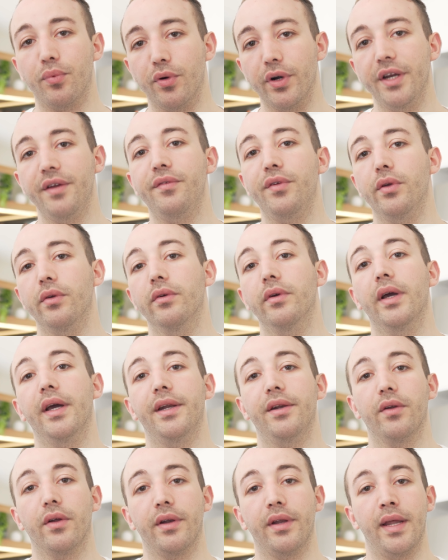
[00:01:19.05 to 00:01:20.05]
preview
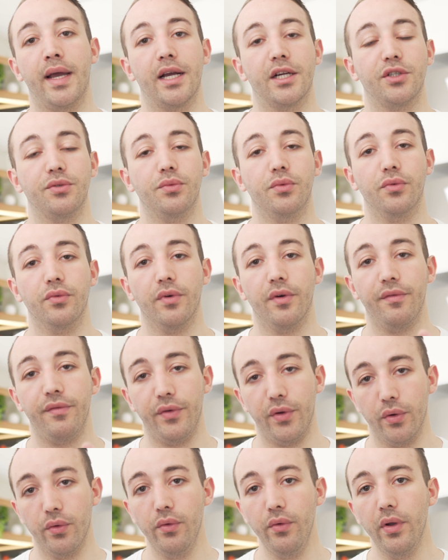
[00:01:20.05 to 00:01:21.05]
and not an actual
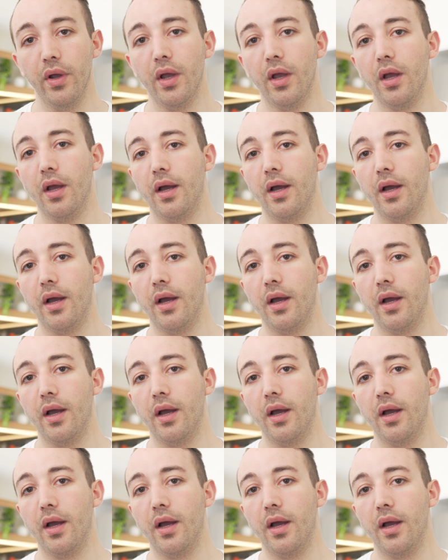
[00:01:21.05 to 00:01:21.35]
review.